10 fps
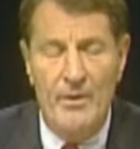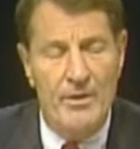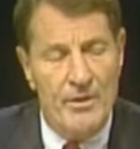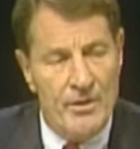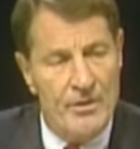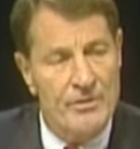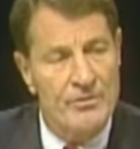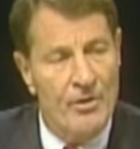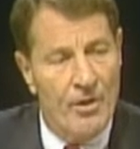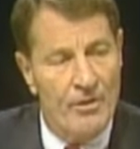His
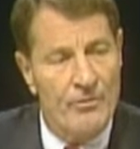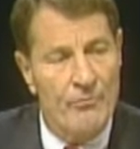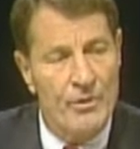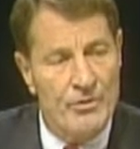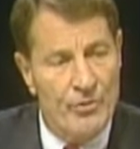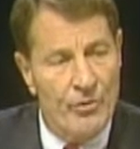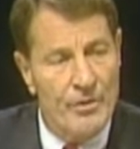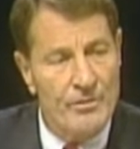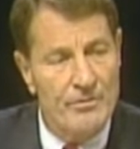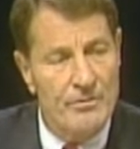heart
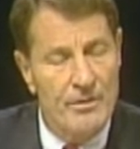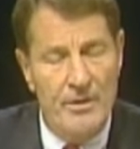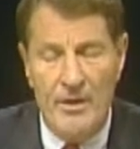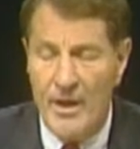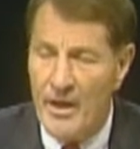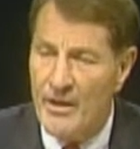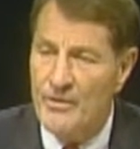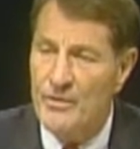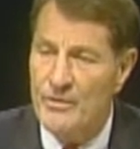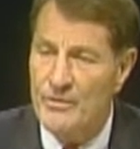rejoiced
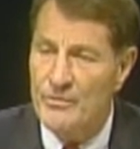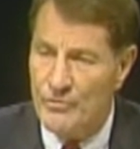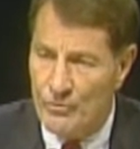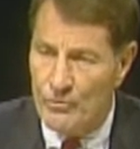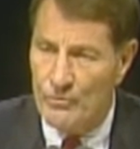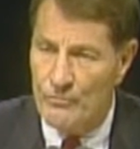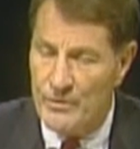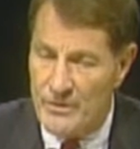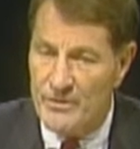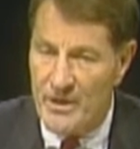and his soul
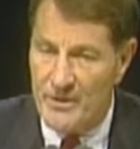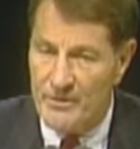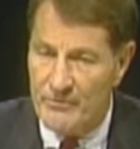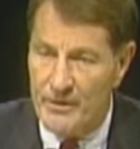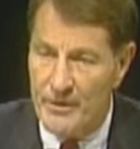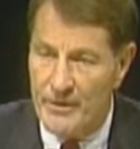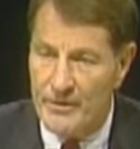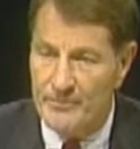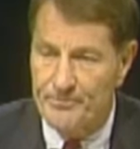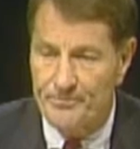was satisfied.
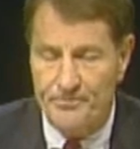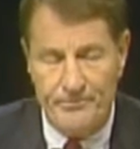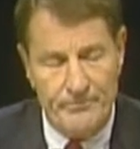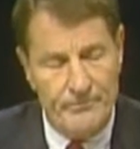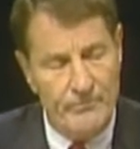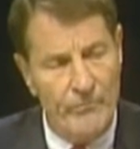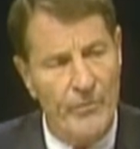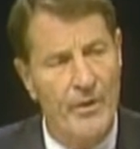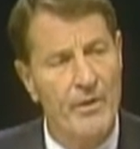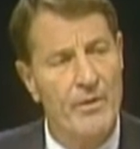
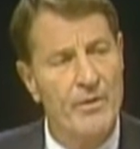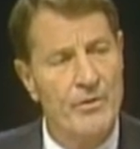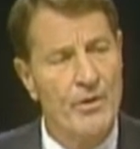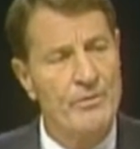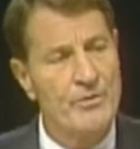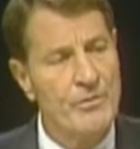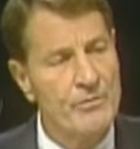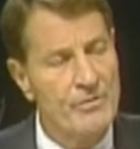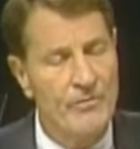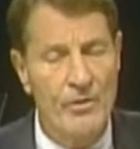Young
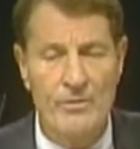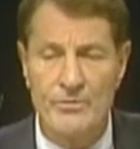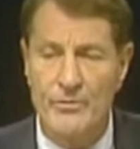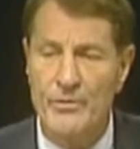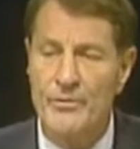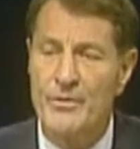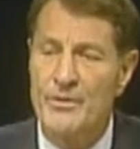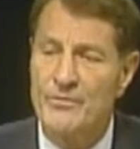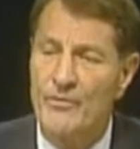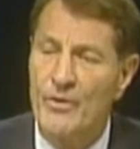Joseph also heard
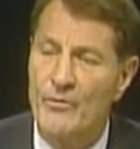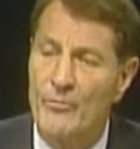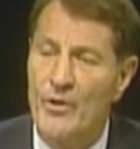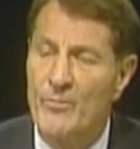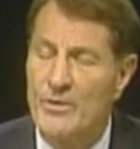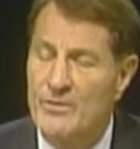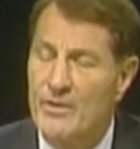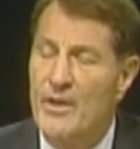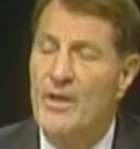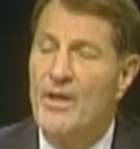his father promise,
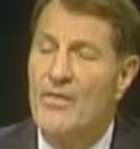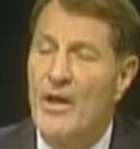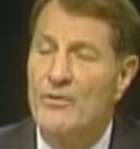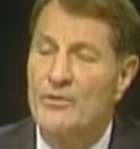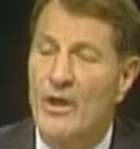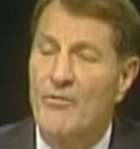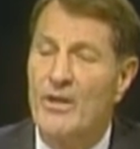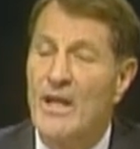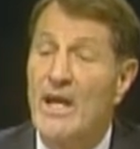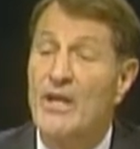Thou shalt
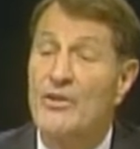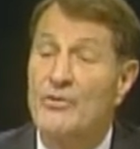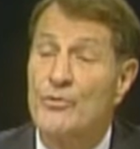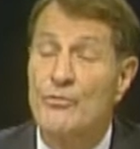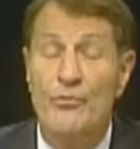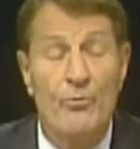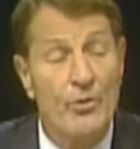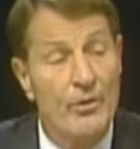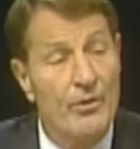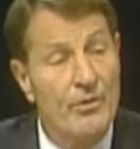like to do the
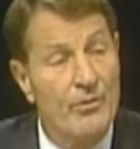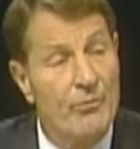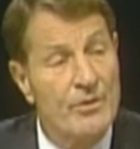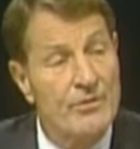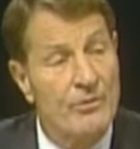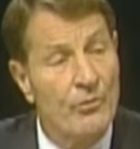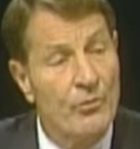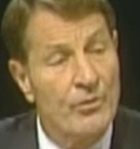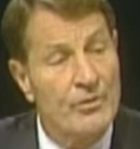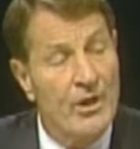work which the
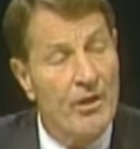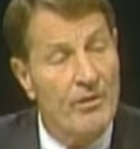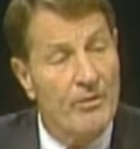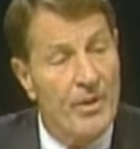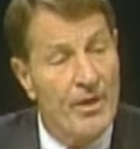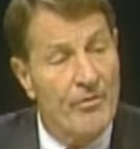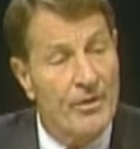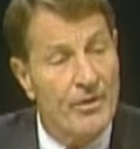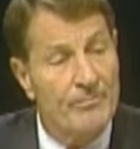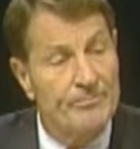Lord shall command thee